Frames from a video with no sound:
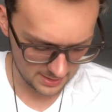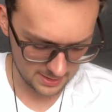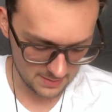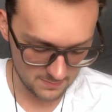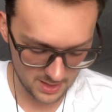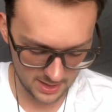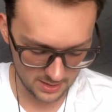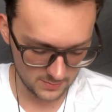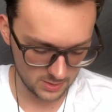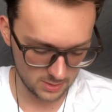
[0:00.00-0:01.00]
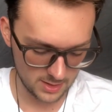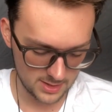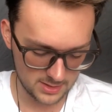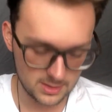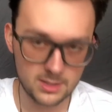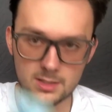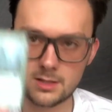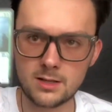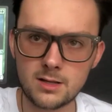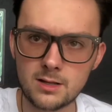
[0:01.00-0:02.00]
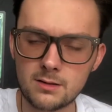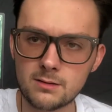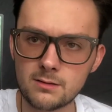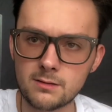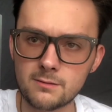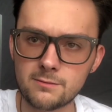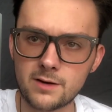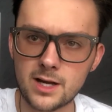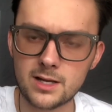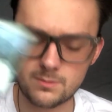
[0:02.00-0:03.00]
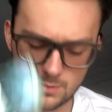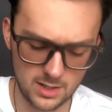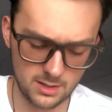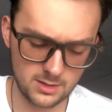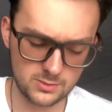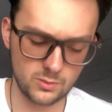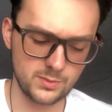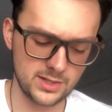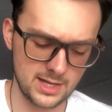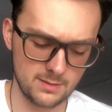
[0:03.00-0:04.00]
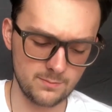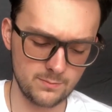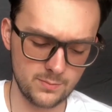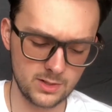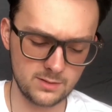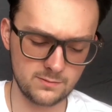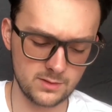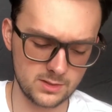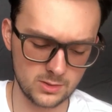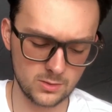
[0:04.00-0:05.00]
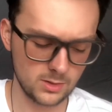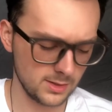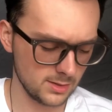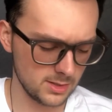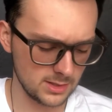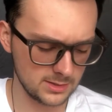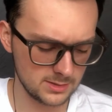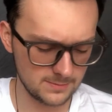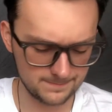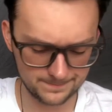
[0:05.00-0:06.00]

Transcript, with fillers: they may come across the Vine Mare, so we'll put that above the totally lost.